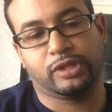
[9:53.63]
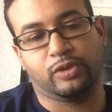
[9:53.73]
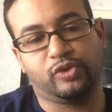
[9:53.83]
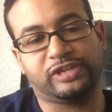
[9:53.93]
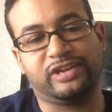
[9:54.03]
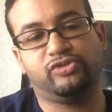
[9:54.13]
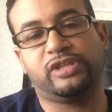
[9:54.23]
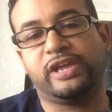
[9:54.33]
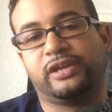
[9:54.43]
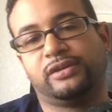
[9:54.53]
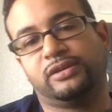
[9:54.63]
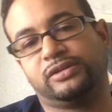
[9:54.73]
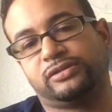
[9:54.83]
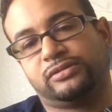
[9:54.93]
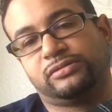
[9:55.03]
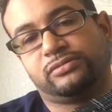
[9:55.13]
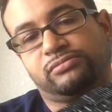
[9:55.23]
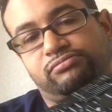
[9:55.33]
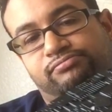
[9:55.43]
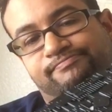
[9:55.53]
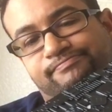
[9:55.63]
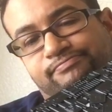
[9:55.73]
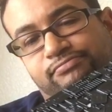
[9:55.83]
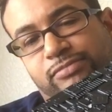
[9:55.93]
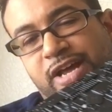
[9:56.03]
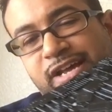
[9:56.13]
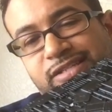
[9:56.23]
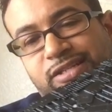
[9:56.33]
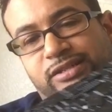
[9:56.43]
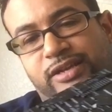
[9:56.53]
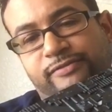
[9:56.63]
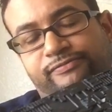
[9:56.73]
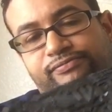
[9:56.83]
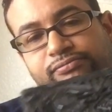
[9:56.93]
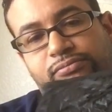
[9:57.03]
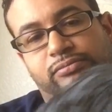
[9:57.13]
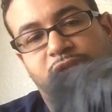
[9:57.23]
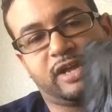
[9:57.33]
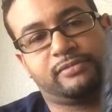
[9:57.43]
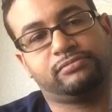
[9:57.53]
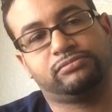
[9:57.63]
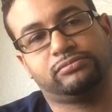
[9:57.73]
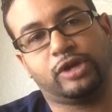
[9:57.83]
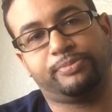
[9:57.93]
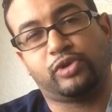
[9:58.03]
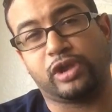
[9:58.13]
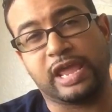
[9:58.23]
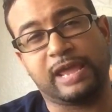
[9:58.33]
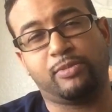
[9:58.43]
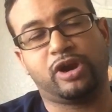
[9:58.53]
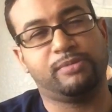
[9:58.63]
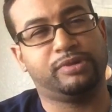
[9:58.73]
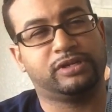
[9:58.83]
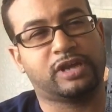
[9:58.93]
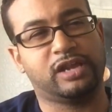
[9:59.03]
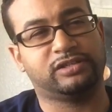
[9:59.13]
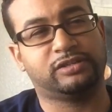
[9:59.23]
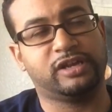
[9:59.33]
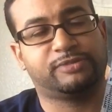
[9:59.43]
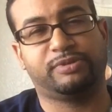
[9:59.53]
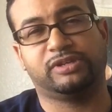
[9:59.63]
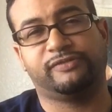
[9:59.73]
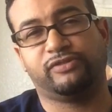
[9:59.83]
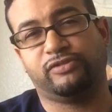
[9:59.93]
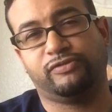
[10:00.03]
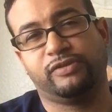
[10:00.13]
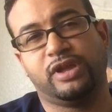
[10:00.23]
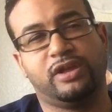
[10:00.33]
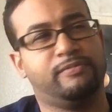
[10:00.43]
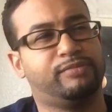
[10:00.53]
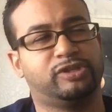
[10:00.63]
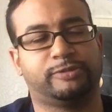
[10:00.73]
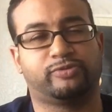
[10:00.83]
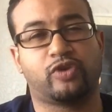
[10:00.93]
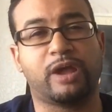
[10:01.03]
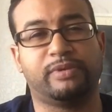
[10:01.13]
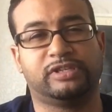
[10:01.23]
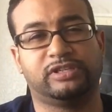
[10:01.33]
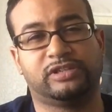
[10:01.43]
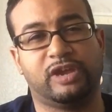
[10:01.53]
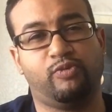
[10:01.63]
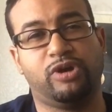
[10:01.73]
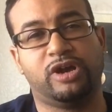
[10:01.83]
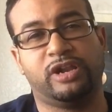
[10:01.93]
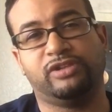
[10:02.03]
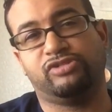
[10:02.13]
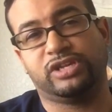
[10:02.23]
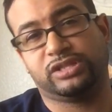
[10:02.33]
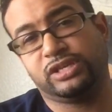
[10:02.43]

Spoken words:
which I do think is nice that they've like upped their game on it. But it kind of sucks because if you've been subscribing since day one and you get